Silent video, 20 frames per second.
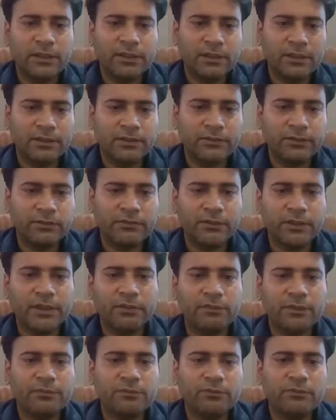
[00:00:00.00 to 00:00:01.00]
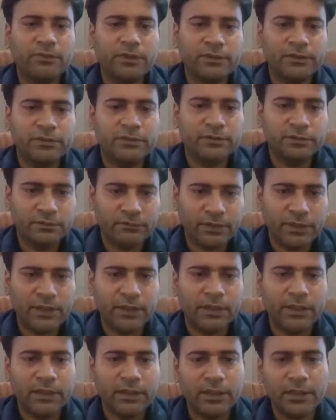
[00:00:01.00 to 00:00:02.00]
above
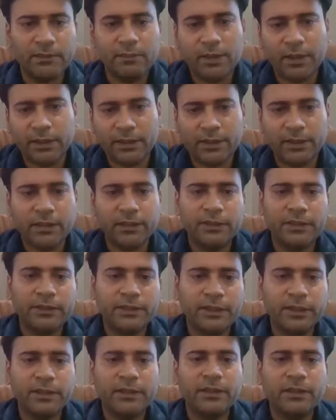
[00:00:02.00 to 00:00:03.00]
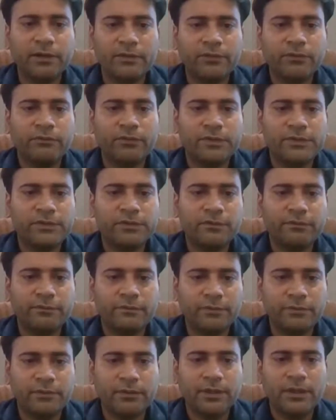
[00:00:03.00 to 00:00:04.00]
100 level and currently trading around
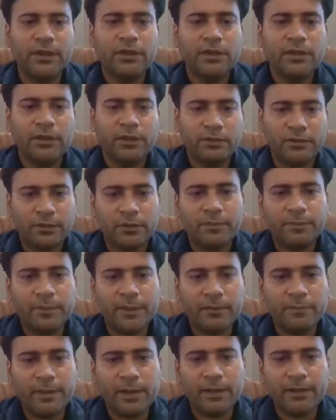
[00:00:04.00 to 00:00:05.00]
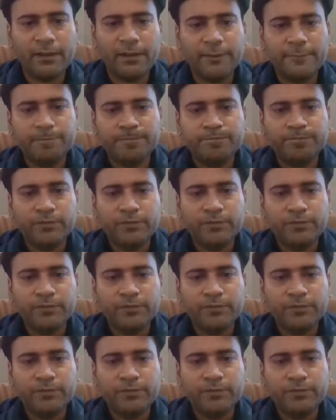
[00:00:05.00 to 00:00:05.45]
$104 per barrel.